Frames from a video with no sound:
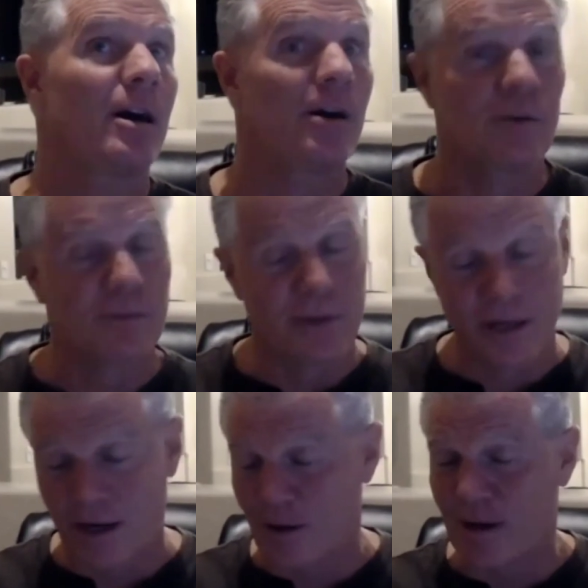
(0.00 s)
"Oh
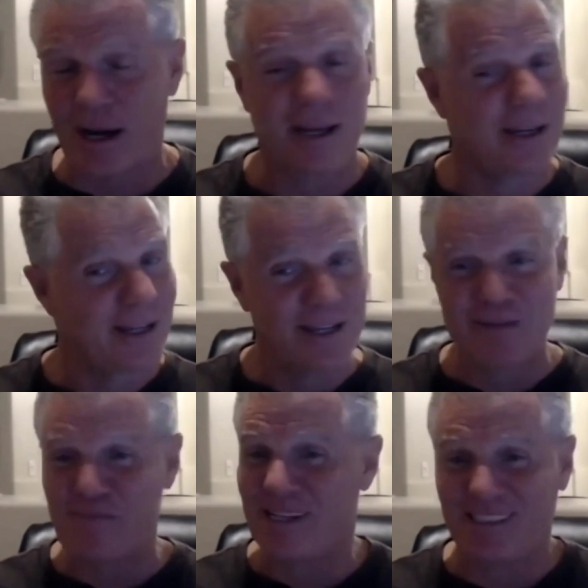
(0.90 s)
no, I
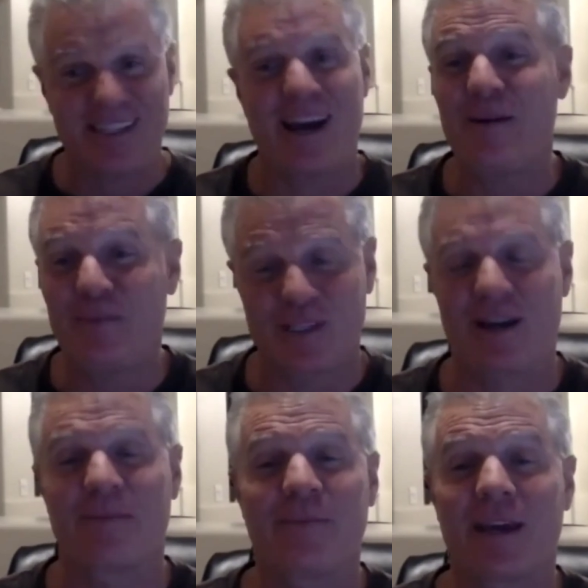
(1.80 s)
mistyped
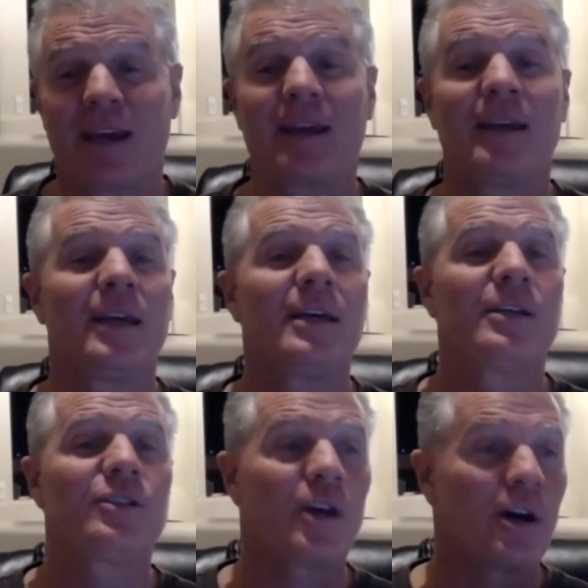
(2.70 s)
something."
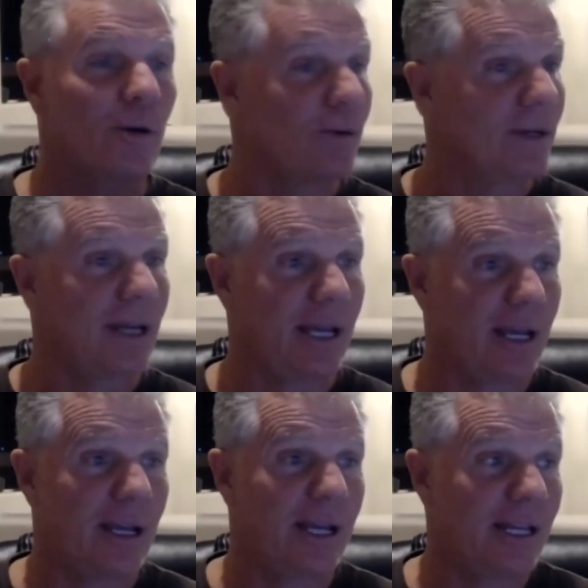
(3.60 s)
So
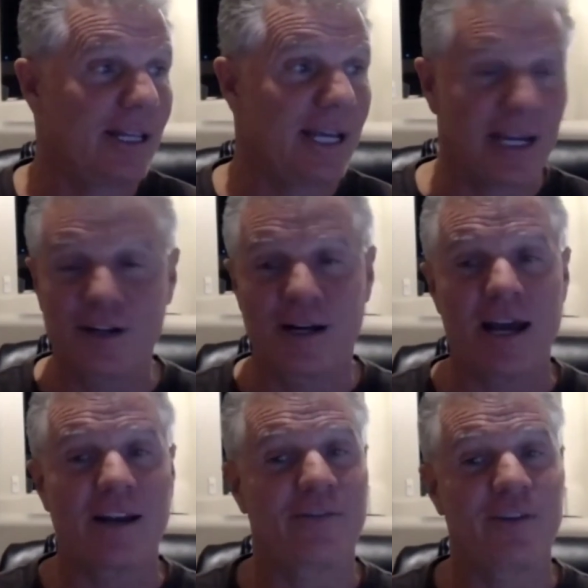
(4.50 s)
in the
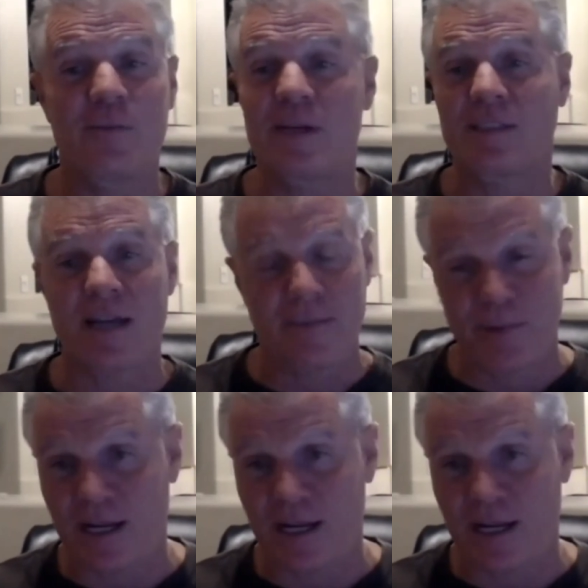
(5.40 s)
internet, if you mistype